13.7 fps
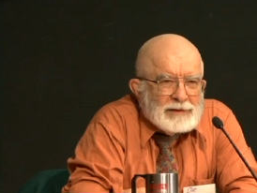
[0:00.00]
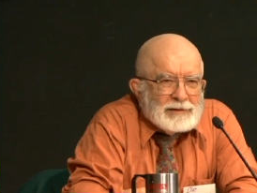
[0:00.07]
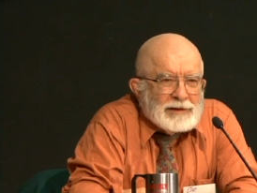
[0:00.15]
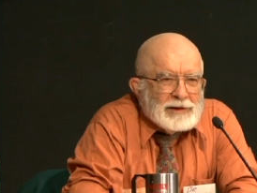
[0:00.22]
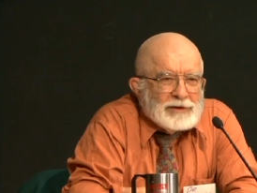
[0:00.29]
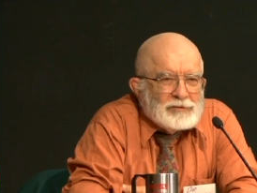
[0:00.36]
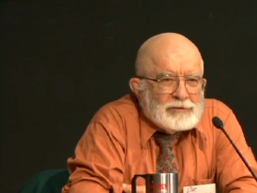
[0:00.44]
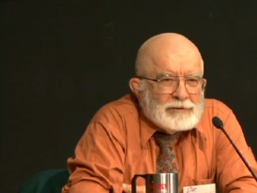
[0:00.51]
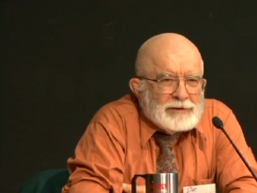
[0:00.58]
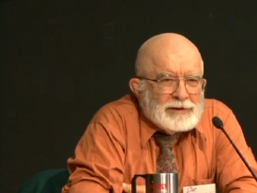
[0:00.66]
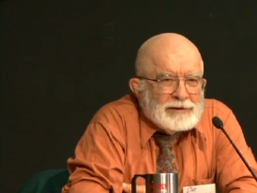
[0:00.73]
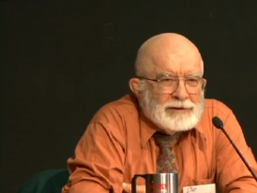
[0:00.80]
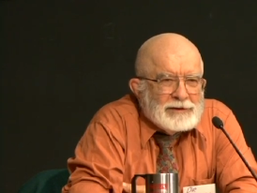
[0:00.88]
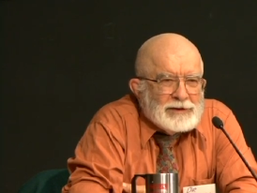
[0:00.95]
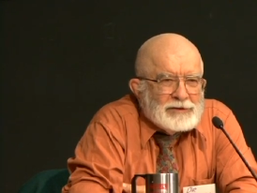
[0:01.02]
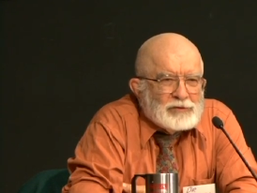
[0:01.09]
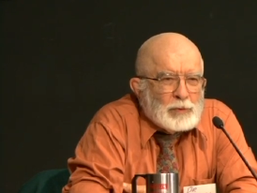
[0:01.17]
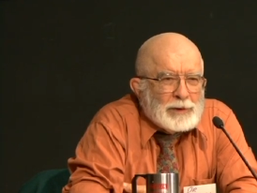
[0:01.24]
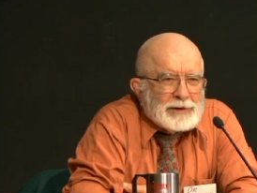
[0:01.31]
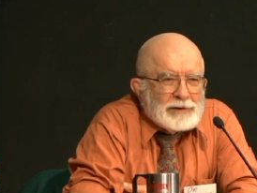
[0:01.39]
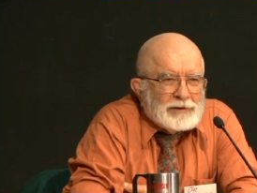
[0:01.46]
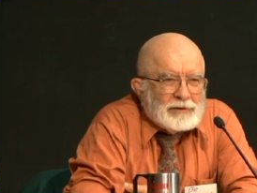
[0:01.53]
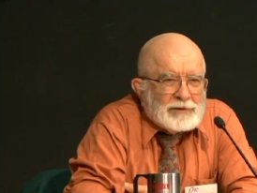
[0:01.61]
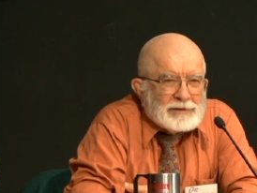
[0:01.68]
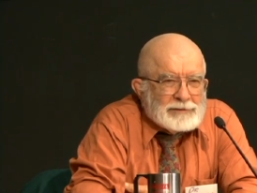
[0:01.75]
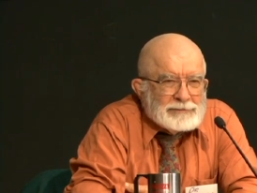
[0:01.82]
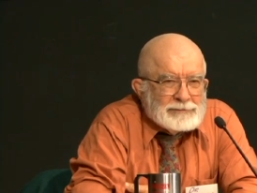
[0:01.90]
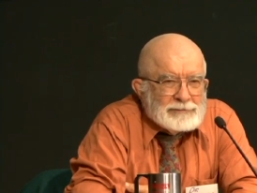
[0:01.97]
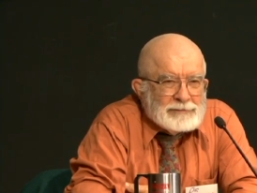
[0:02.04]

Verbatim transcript: The history is quite long.